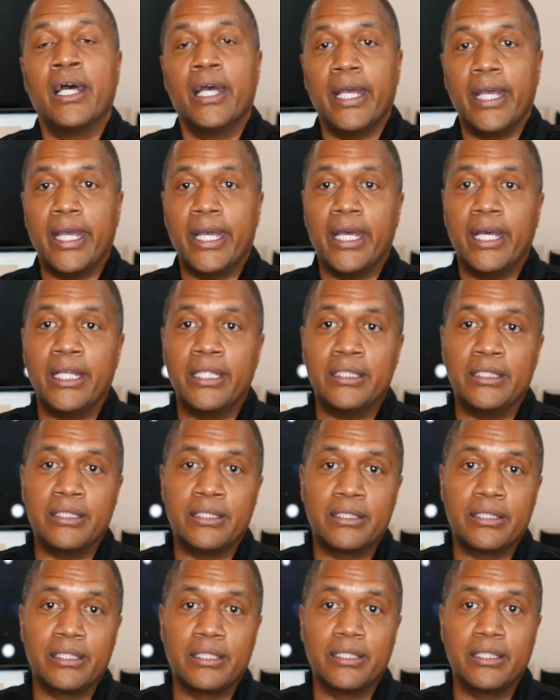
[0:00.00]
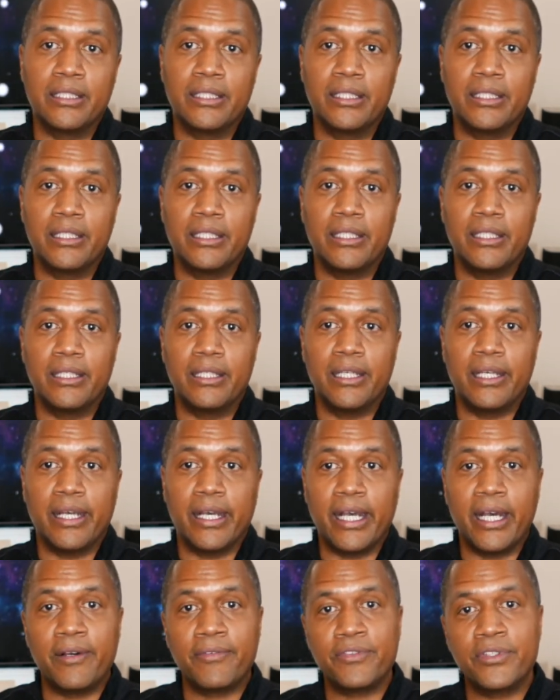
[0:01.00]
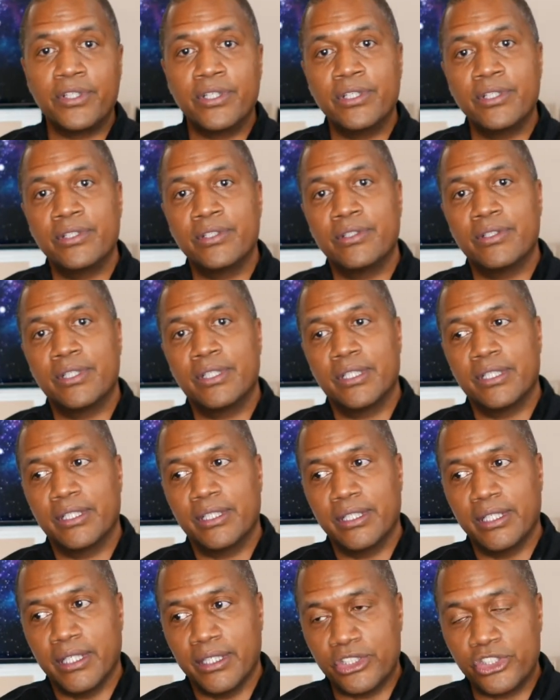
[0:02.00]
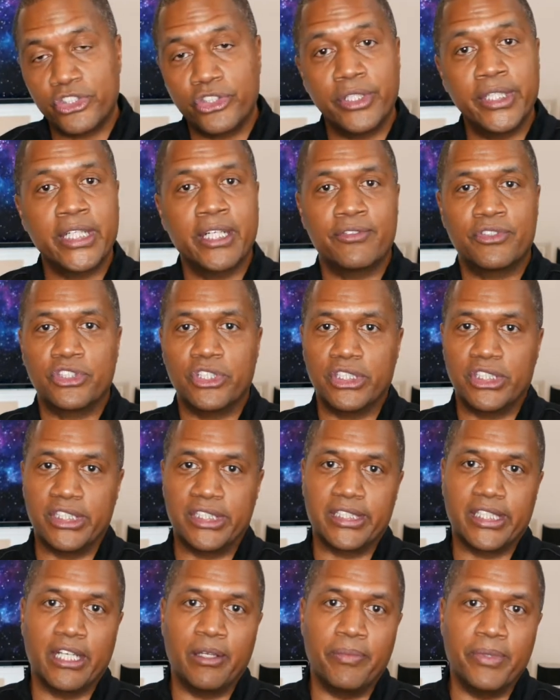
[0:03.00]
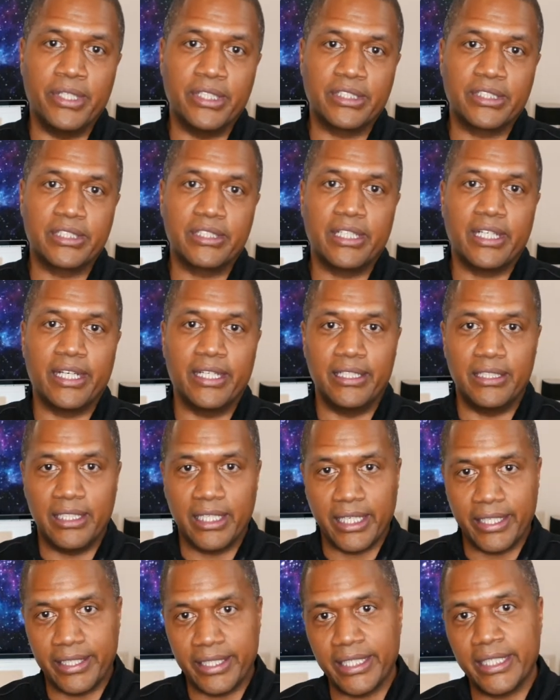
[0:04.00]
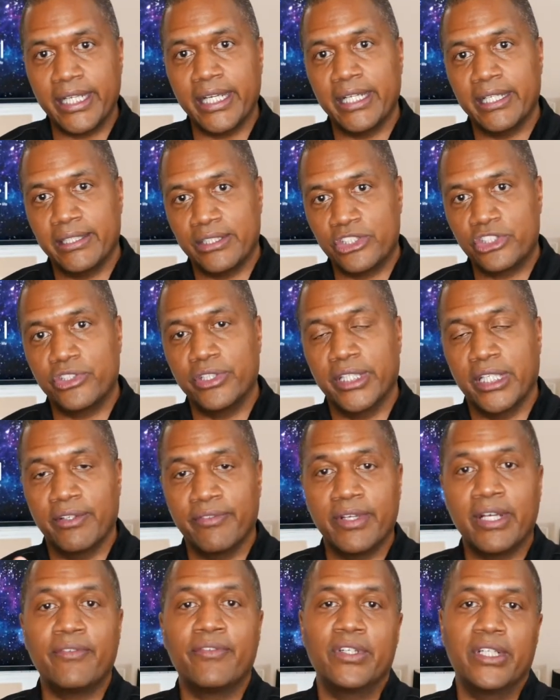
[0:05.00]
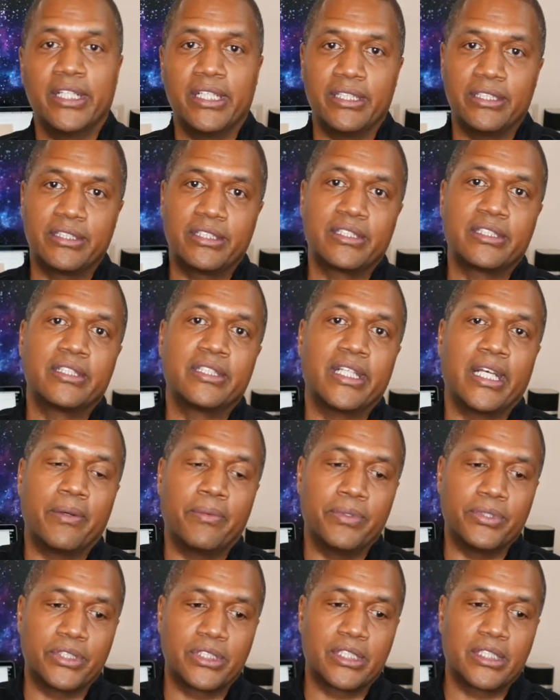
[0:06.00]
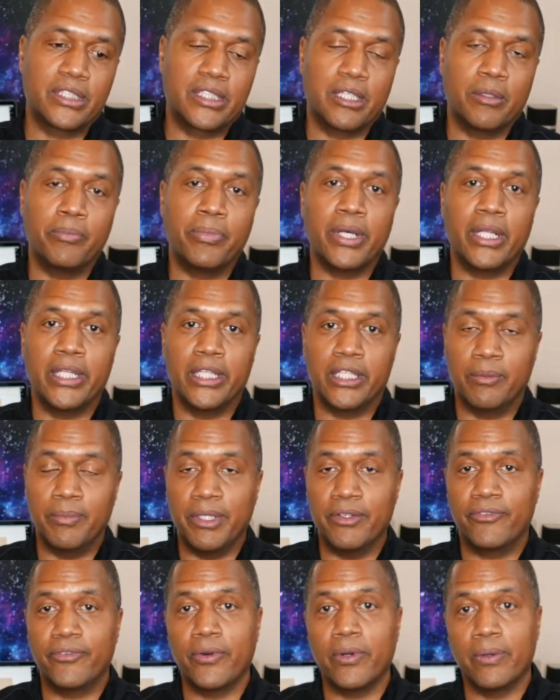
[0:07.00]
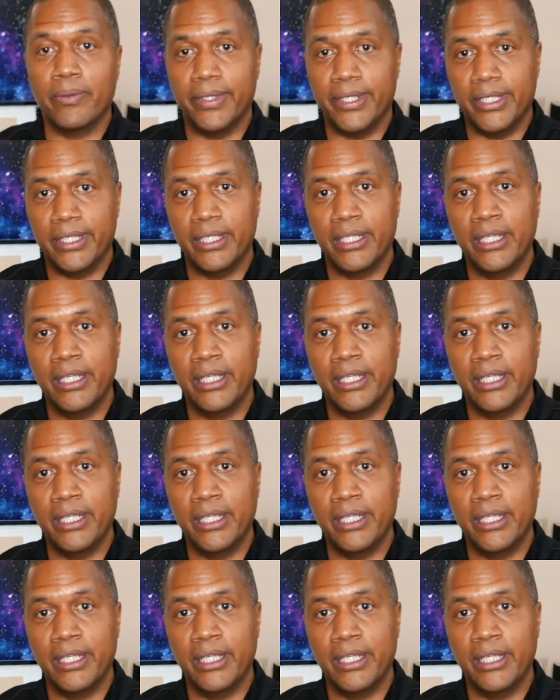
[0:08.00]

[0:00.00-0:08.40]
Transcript: And after a string of stretch assignments, I then had a string of evidence that was compelling me forward.